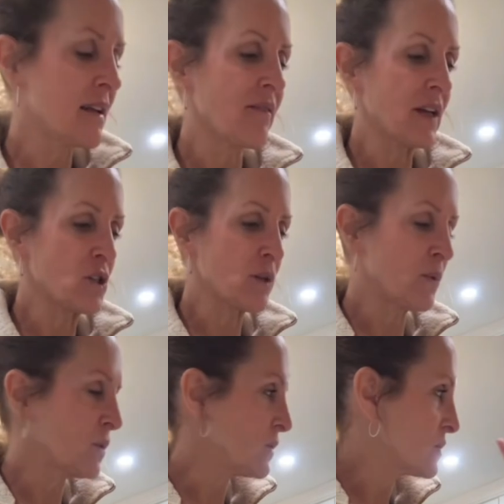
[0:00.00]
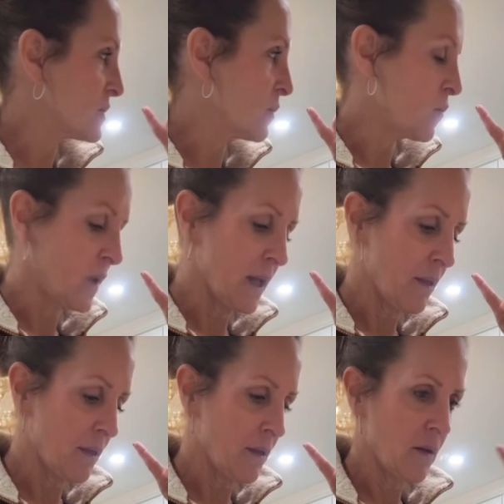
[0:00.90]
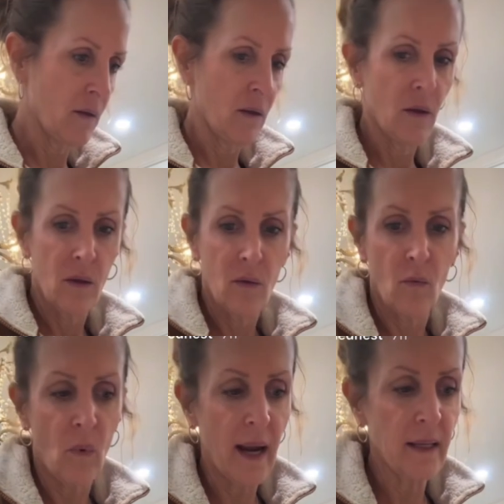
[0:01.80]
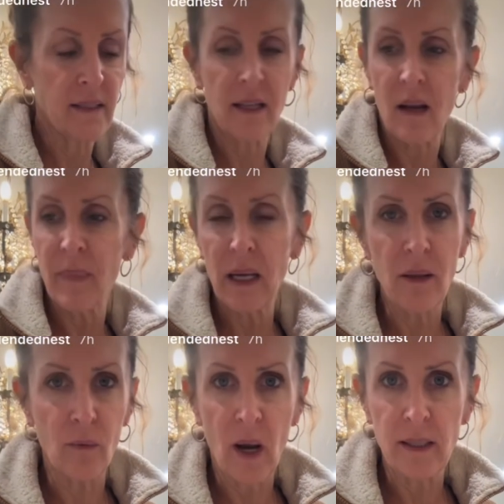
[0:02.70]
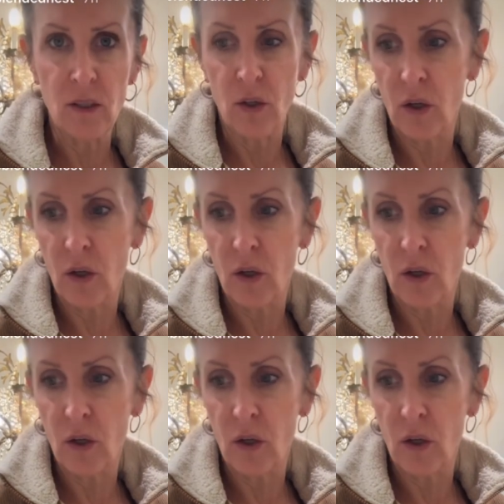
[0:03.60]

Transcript: that I made in the rice cooker. And for the shrimp,